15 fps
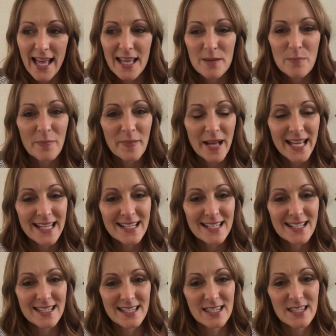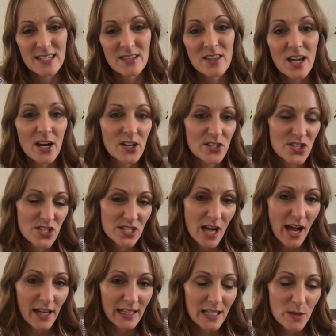and minus their
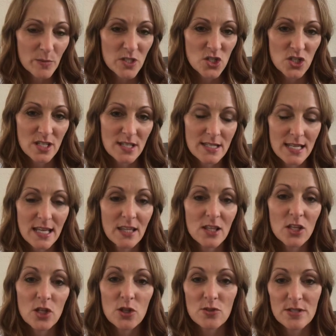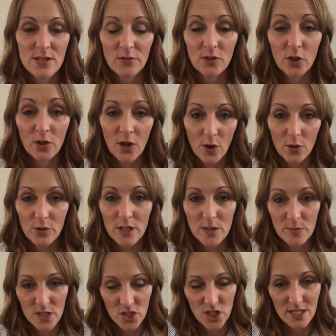stock images and the use of your own
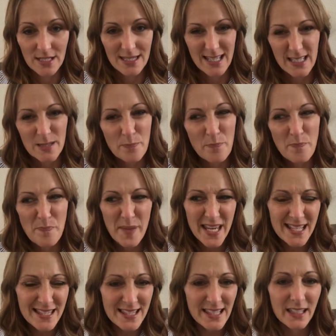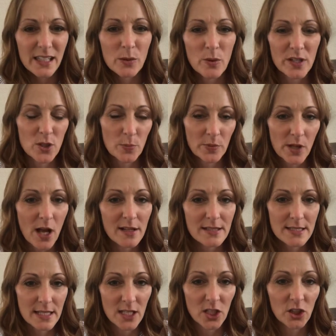images, that's basically what your
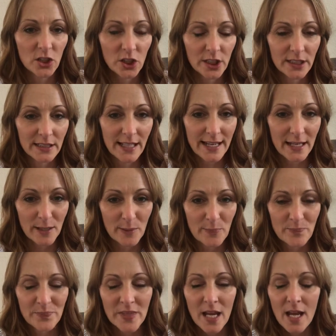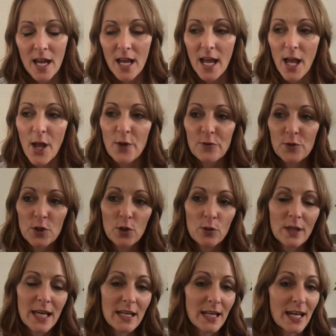blog's going to look like. If you
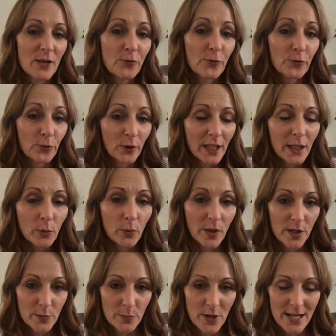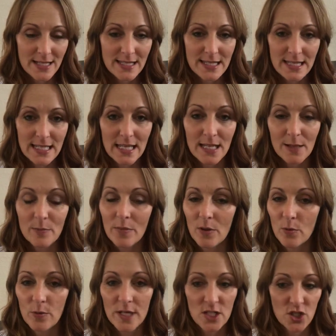get a free WordPress theme,
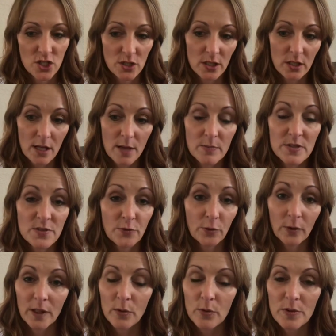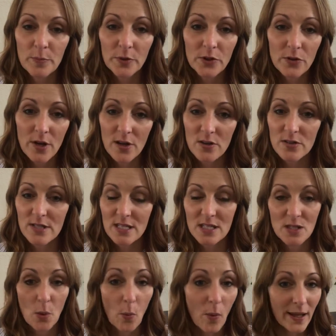which comes free with Bluehost,
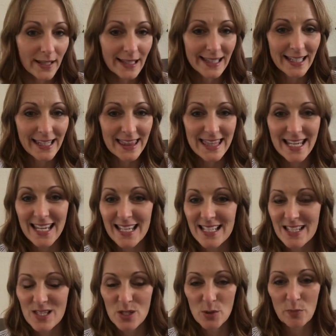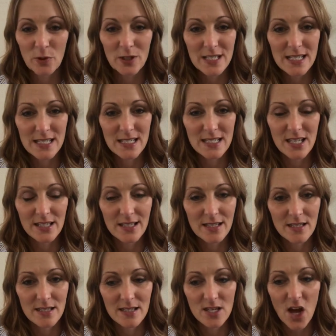it's a one-click thing, it's super easy to
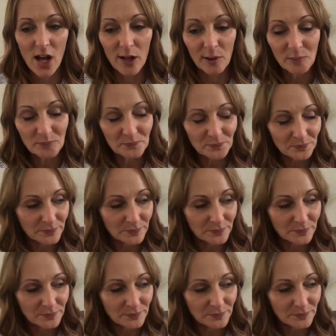install.